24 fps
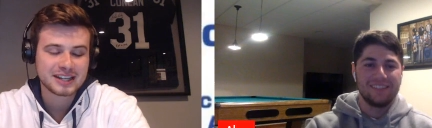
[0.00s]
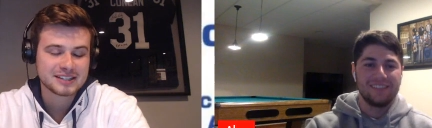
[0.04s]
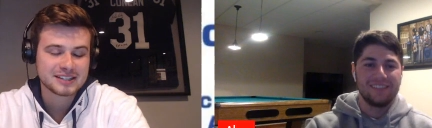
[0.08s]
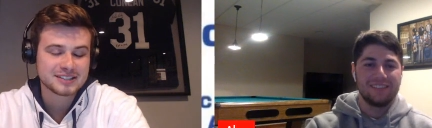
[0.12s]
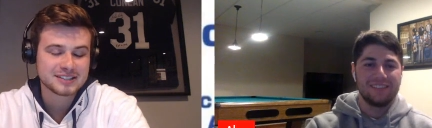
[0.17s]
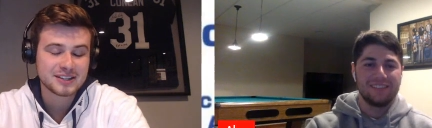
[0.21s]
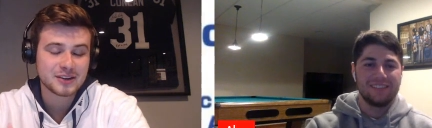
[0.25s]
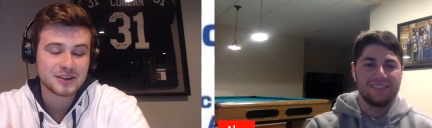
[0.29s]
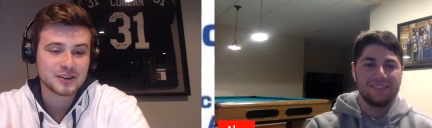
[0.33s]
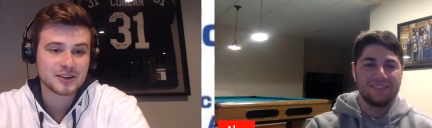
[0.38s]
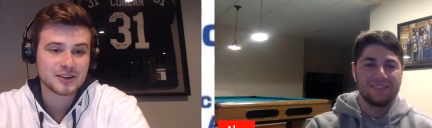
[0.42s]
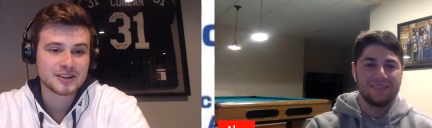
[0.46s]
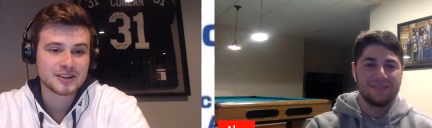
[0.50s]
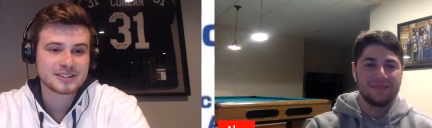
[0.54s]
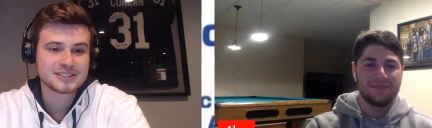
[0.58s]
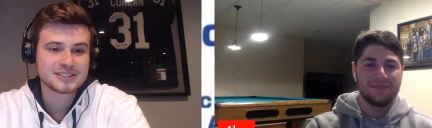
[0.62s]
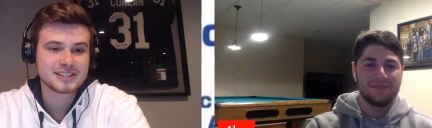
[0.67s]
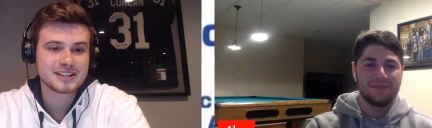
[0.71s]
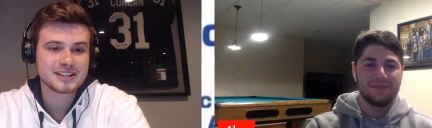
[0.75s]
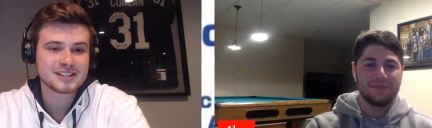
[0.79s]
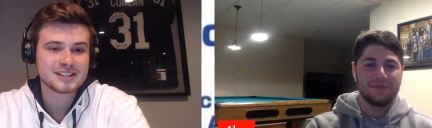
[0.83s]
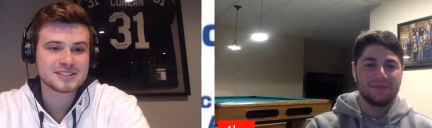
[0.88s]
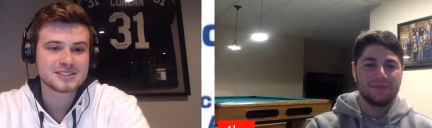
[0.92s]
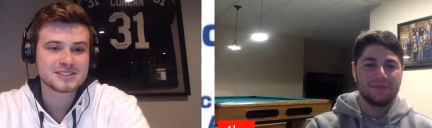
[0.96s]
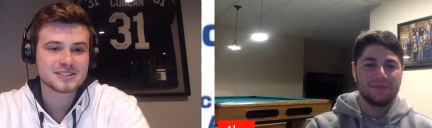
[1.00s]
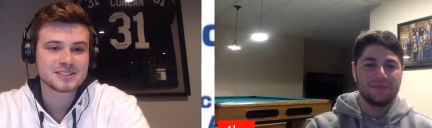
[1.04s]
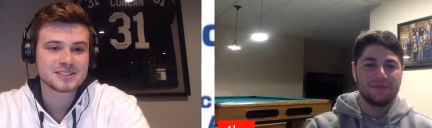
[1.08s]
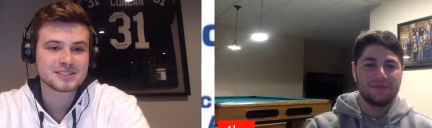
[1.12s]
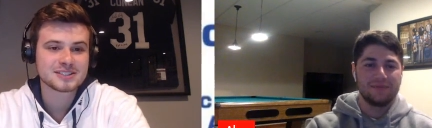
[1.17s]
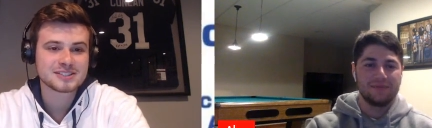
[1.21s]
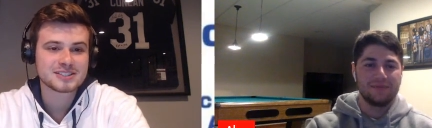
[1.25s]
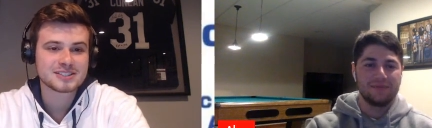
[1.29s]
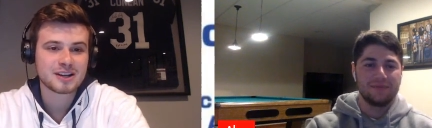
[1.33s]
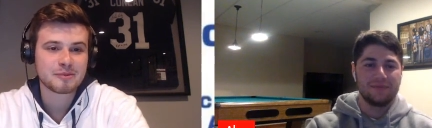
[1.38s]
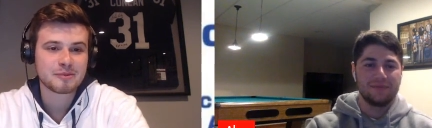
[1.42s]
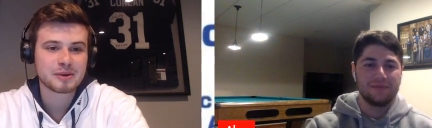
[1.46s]
Speaker 1: said earlier, it's a lot easier to
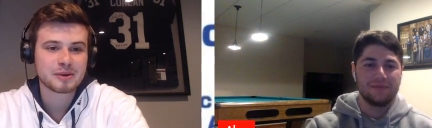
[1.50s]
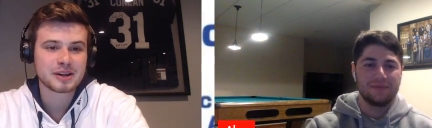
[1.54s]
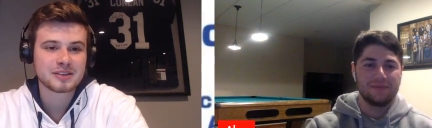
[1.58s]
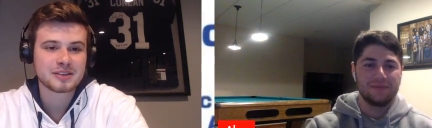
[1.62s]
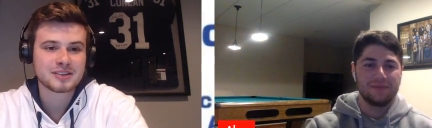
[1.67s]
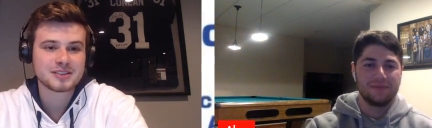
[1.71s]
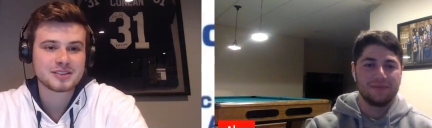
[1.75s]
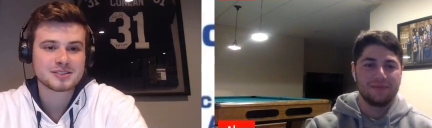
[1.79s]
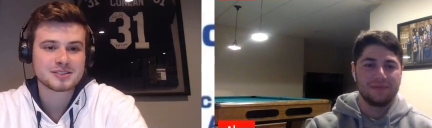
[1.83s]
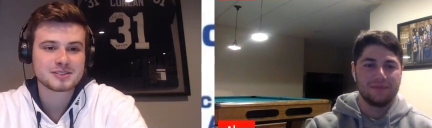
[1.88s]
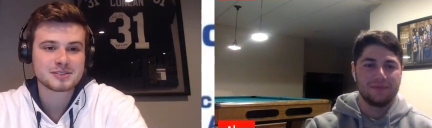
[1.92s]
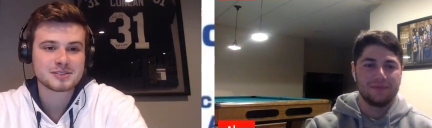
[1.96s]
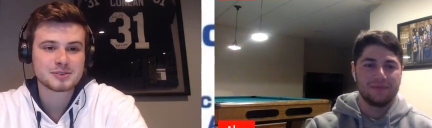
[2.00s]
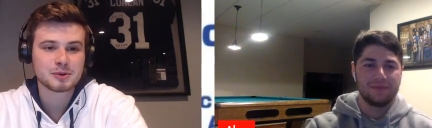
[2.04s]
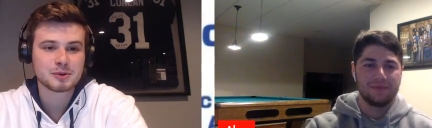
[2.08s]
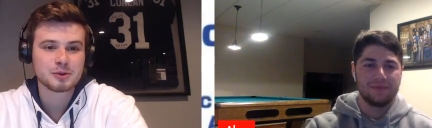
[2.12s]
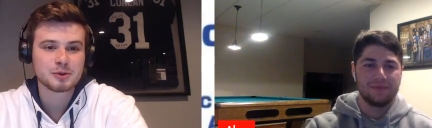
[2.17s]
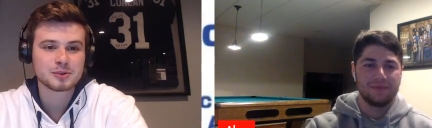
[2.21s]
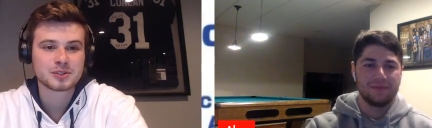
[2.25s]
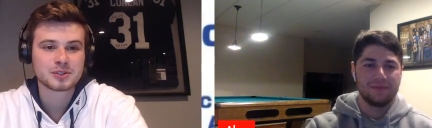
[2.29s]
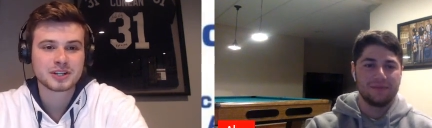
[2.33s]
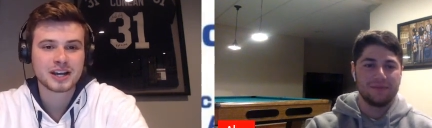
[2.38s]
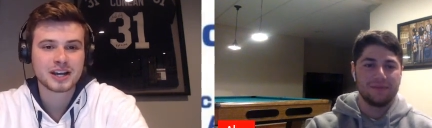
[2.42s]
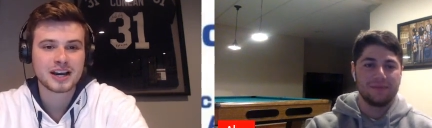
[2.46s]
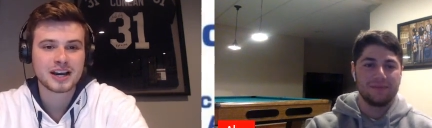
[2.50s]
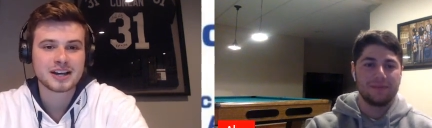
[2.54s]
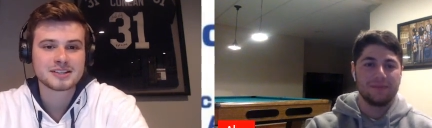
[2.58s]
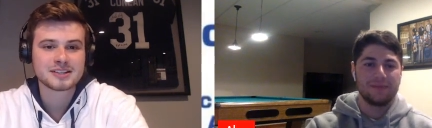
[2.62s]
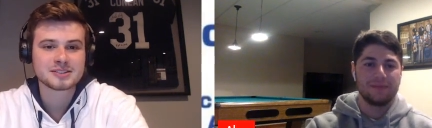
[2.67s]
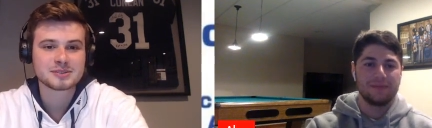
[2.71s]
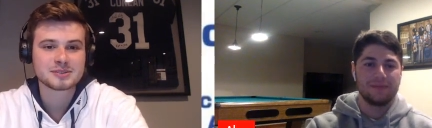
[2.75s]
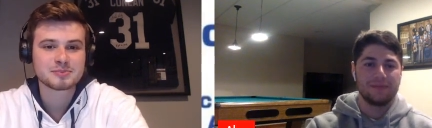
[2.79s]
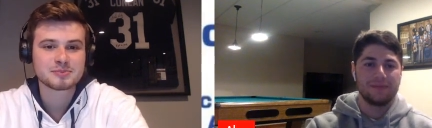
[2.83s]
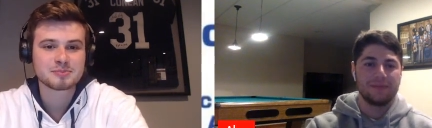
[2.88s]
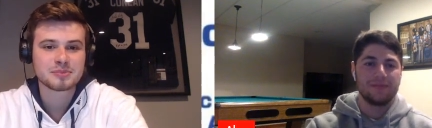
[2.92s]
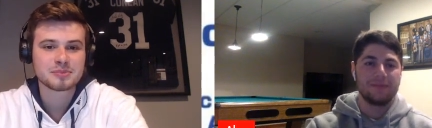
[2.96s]
stomach these older
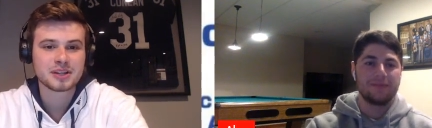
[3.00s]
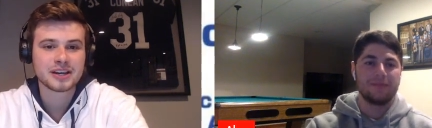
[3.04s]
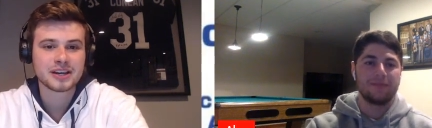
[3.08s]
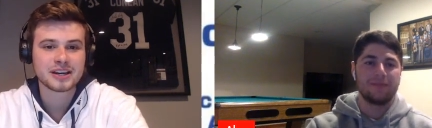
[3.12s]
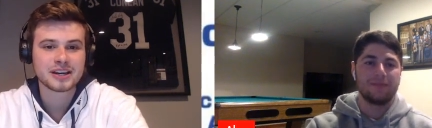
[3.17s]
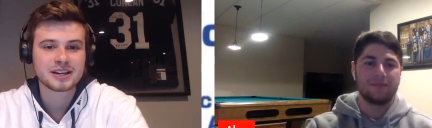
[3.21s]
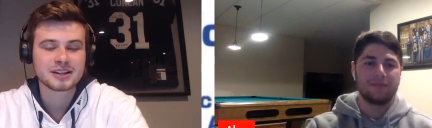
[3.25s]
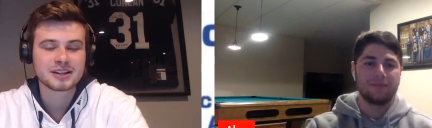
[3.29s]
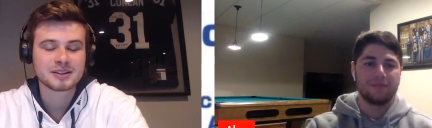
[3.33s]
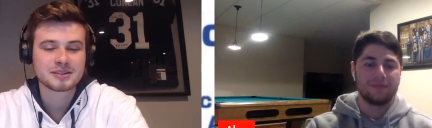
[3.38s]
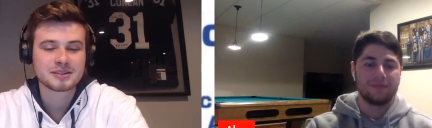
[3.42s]
guys playing